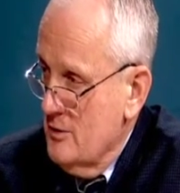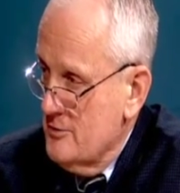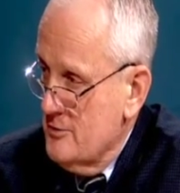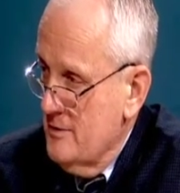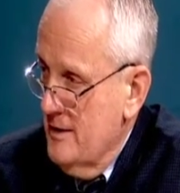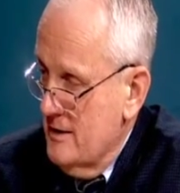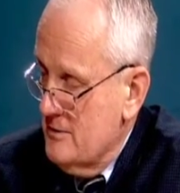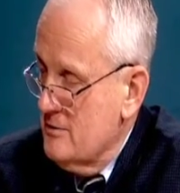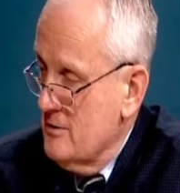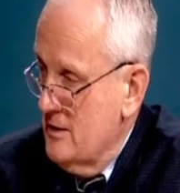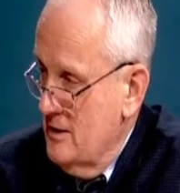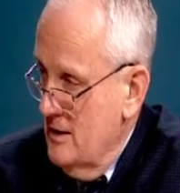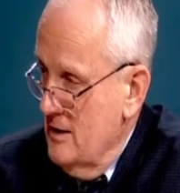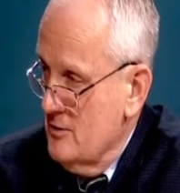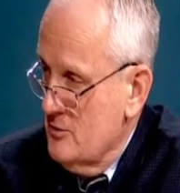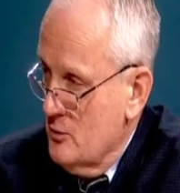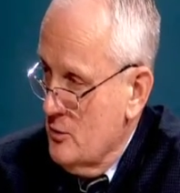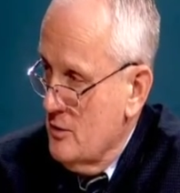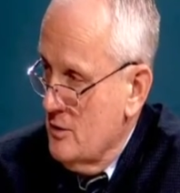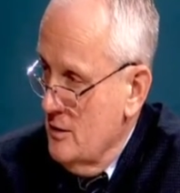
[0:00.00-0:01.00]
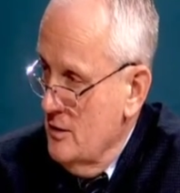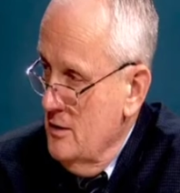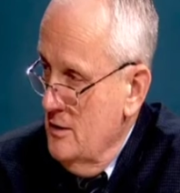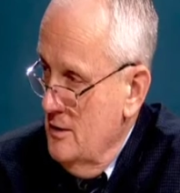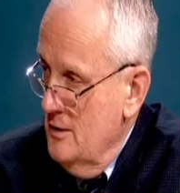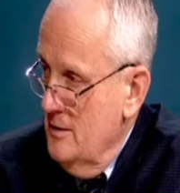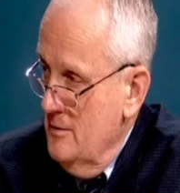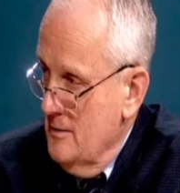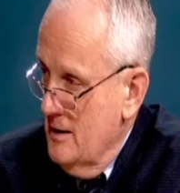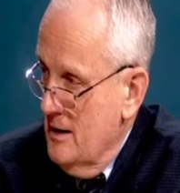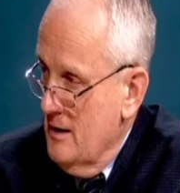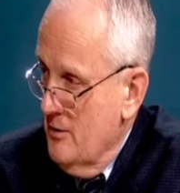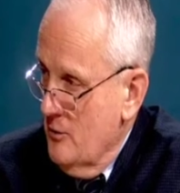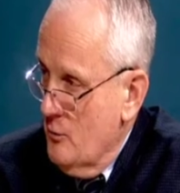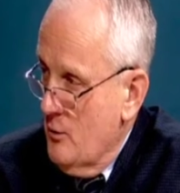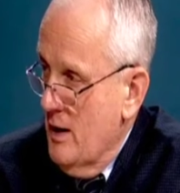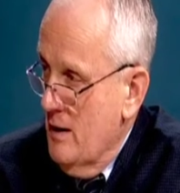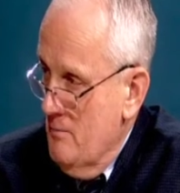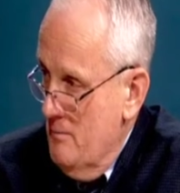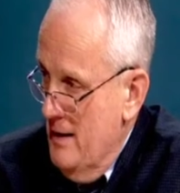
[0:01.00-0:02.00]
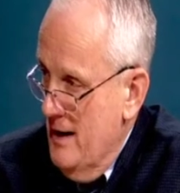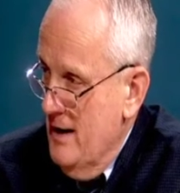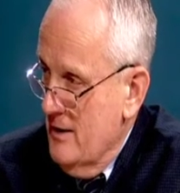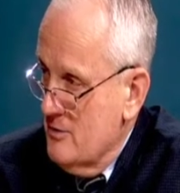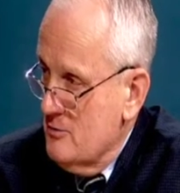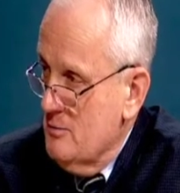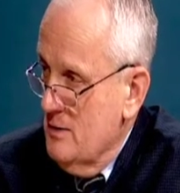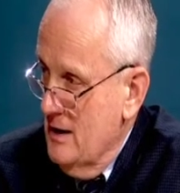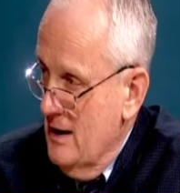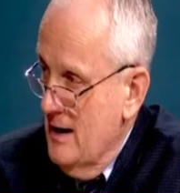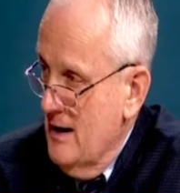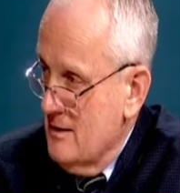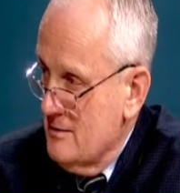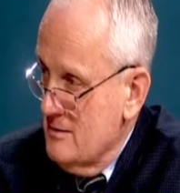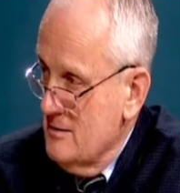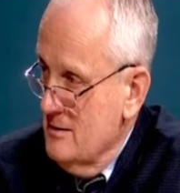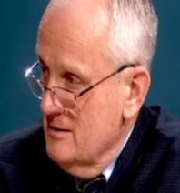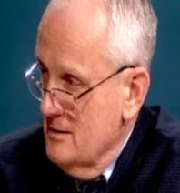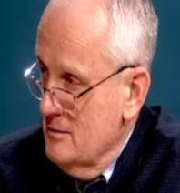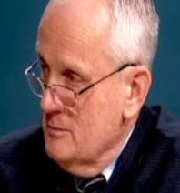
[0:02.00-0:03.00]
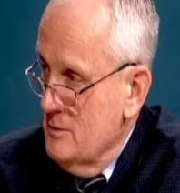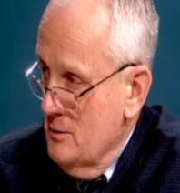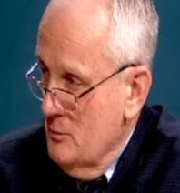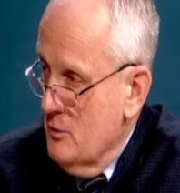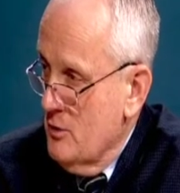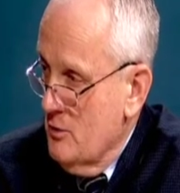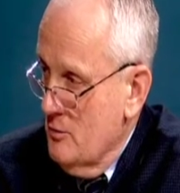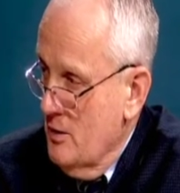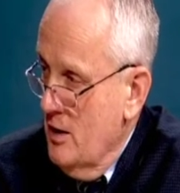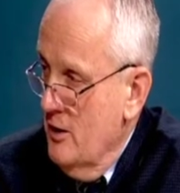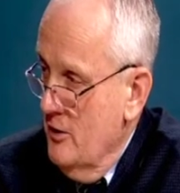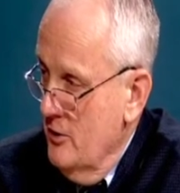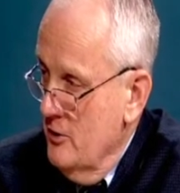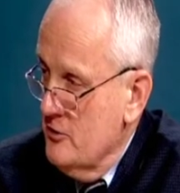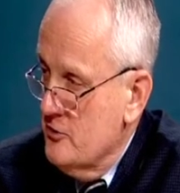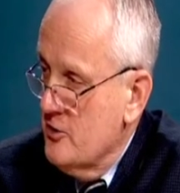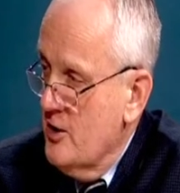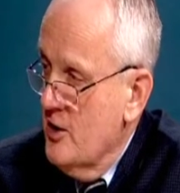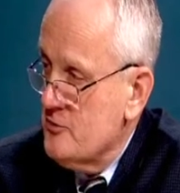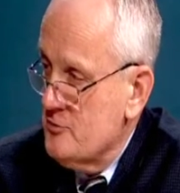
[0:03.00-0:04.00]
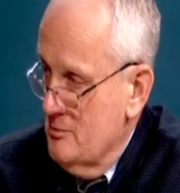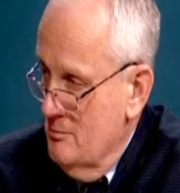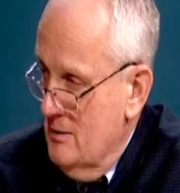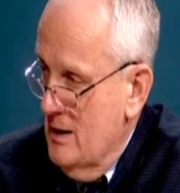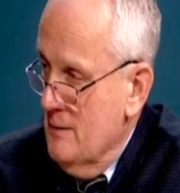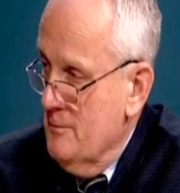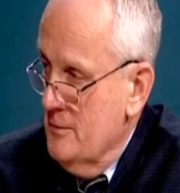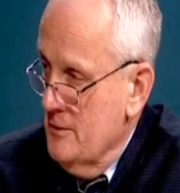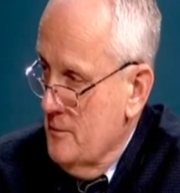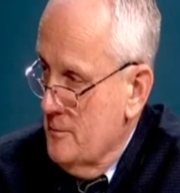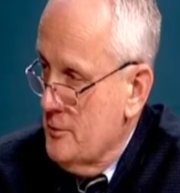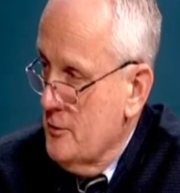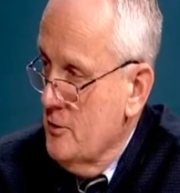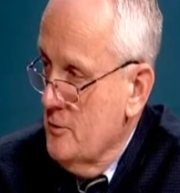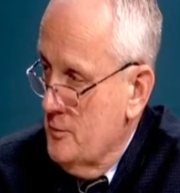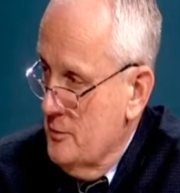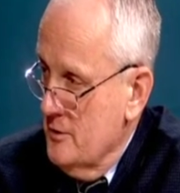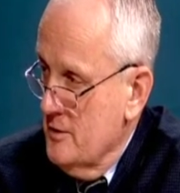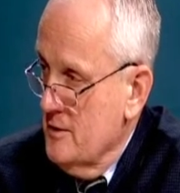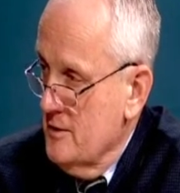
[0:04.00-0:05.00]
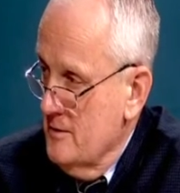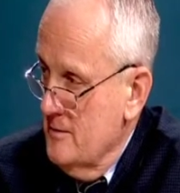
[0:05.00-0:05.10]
So that's the case where getting the right match may actually need to be where an adjustment might be appropriate.